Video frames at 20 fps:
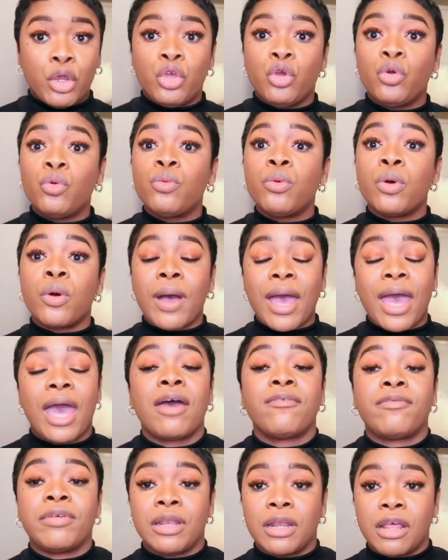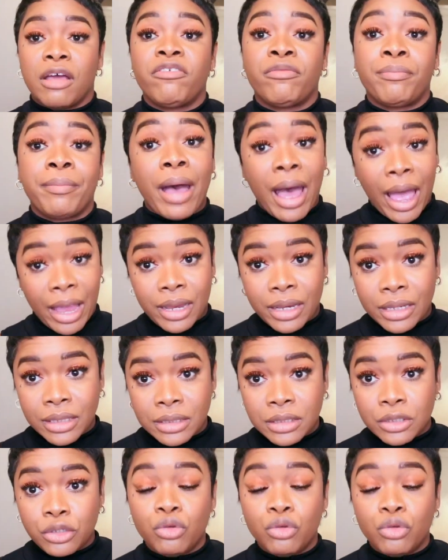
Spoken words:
You will have enough pockets.